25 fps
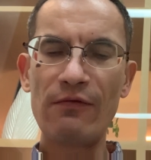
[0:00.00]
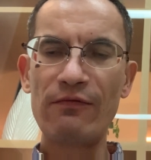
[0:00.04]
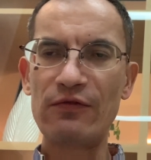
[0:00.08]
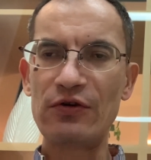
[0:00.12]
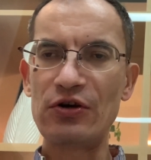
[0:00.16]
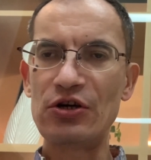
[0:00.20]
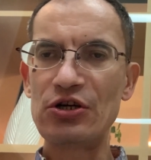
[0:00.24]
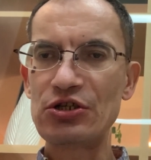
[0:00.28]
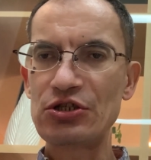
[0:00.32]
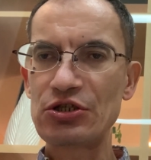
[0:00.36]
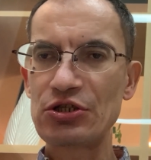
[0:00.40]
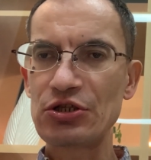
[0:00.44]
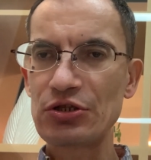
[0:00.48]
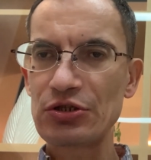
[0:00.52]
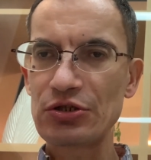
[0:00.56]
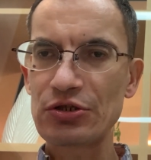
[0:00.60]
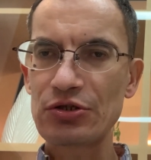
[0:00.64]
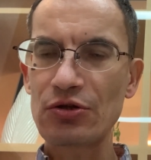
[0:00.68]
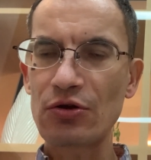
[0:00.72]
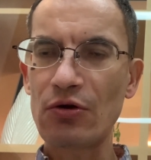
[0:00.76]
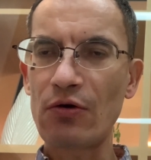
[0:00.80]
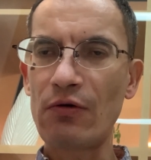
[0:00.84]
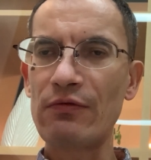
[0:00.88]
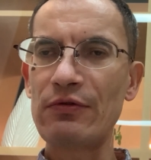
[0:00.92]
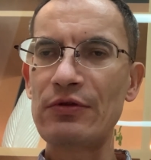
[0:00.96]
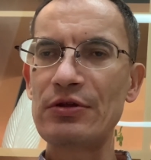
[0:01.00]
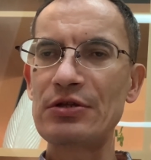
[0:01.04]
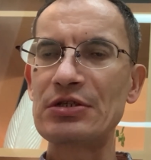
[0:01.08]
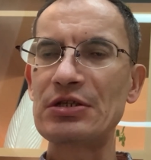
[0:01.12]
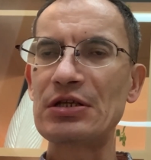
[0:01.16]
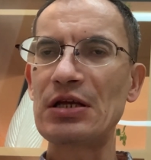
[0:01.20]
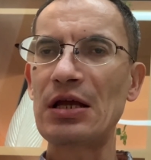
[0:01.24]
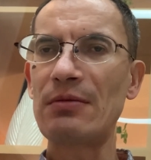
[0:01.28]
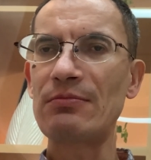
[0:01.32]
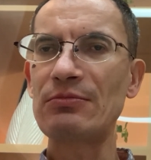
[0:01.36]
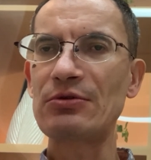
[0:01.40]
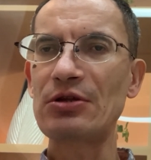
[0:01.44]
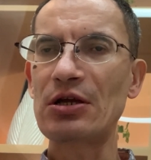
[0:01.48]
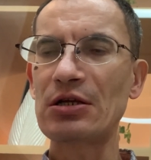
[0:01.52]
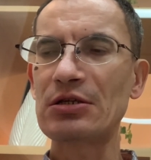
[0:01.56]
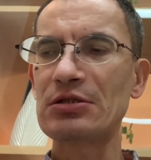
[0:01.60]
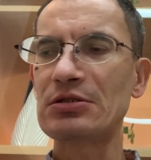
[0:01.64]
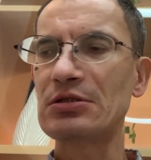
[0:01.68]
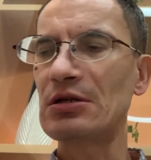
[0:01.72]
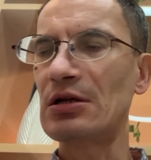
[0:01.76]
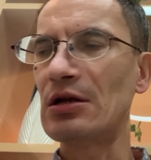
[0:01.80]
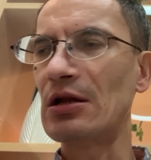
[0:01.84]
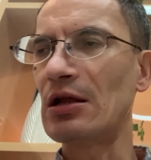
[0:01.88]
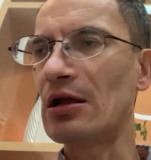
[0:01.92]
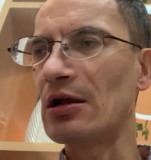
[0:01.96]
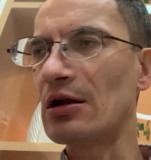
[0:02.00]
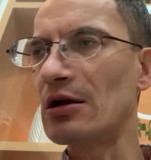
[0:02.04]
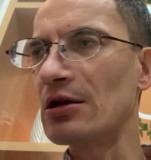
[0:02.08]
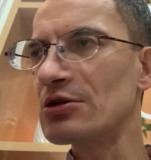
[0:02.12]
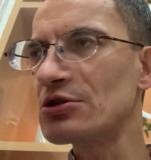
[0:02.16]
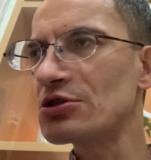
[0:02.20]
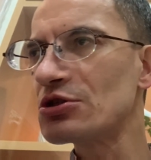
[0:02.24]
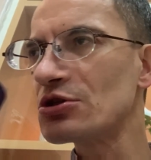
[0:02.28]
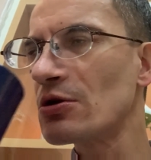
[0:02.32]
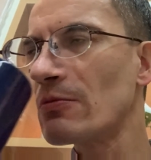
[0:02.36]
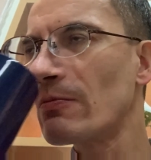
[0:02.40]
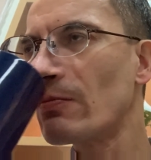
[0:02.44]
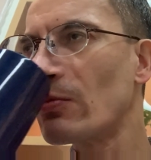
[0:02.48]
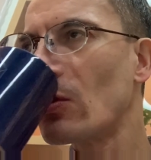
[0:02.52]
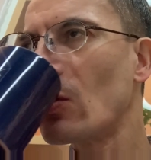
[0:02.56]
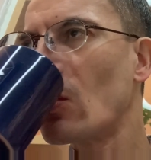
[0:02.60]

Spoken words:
versions of the same text in English,